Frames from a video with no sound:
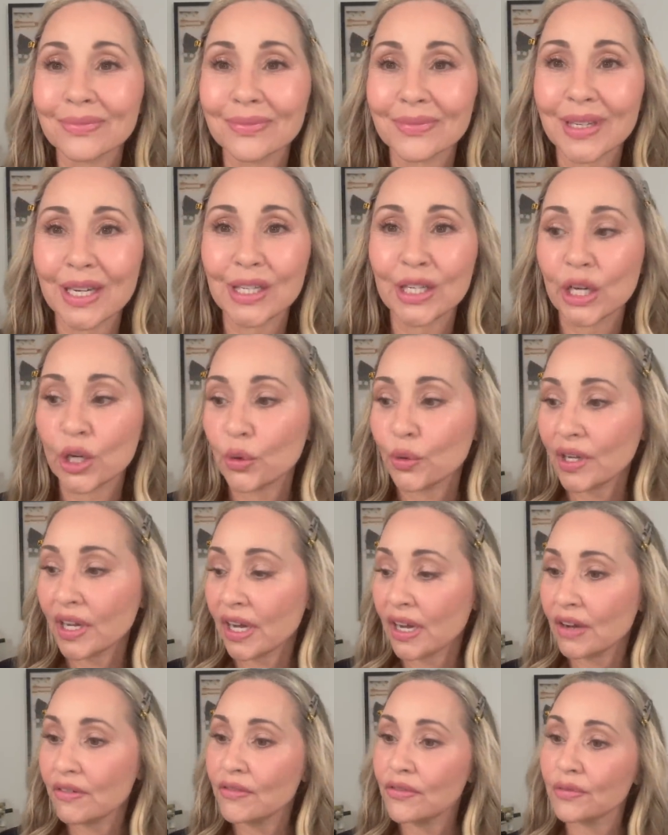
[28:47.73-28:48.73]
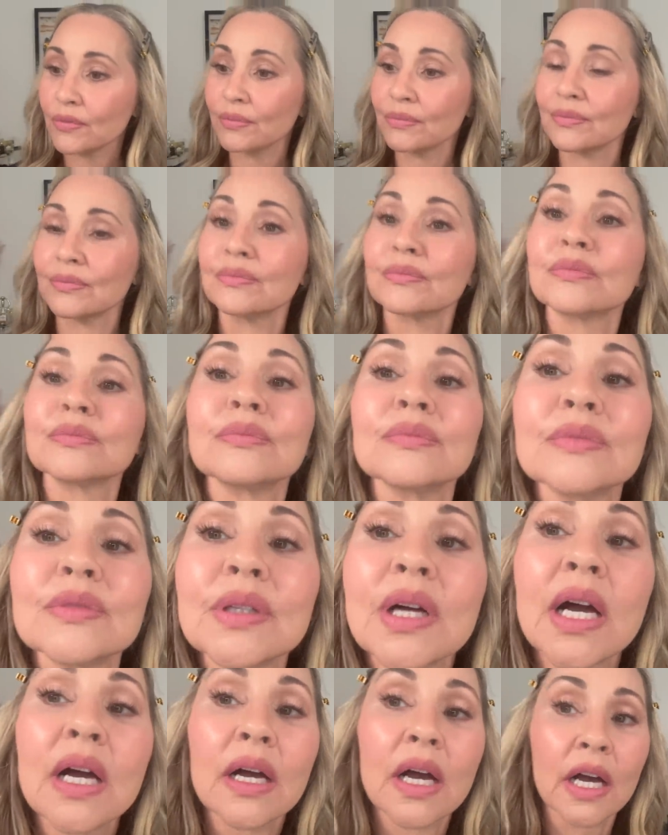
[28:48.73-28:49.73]
And now we have
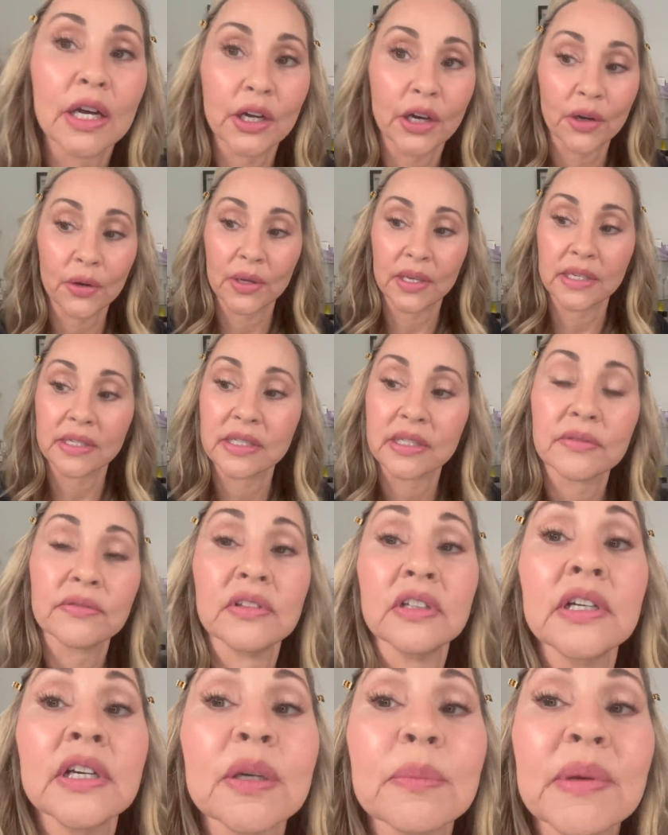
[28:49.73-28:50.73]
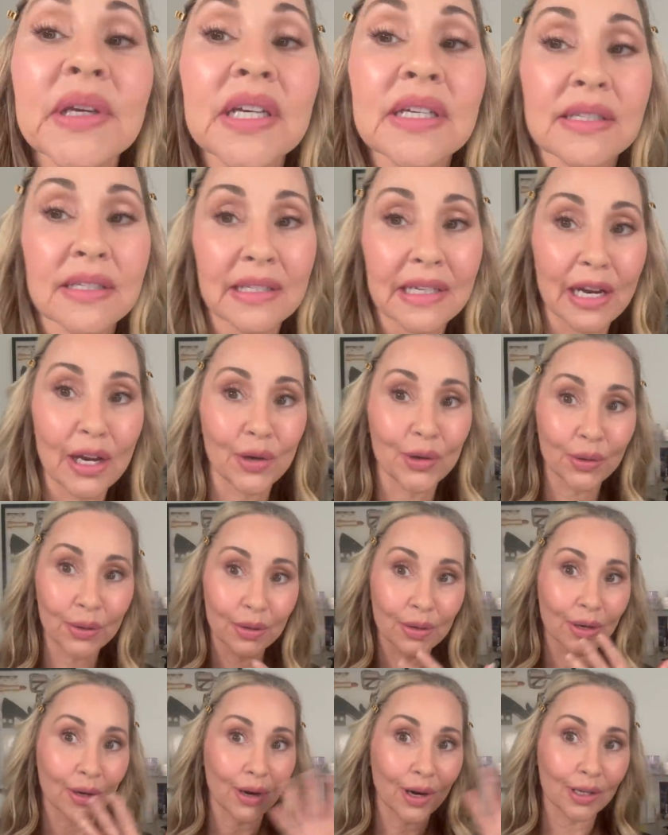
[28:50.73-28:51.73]
a cohesive look, because now
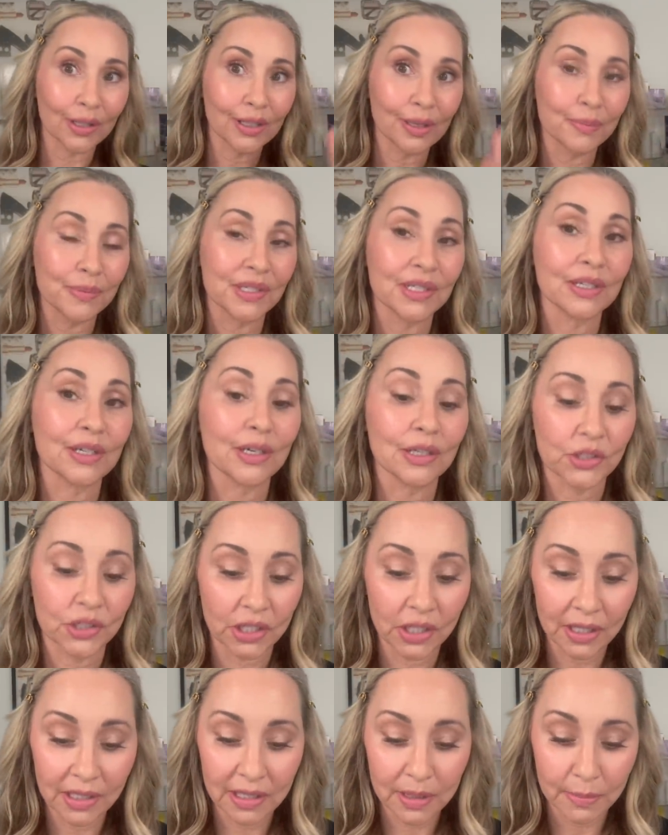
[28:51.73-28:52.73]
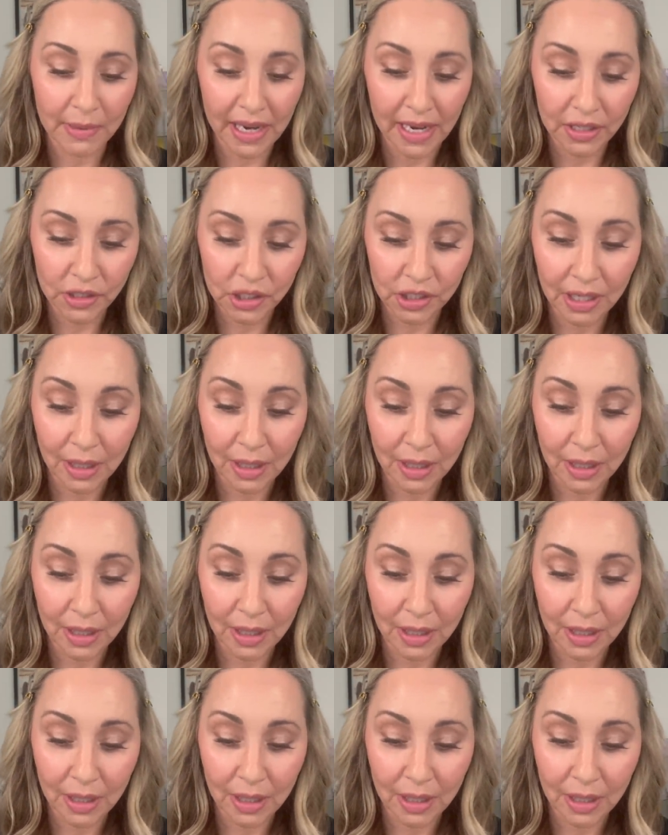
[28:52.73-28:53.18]
our lips and our cheeks match.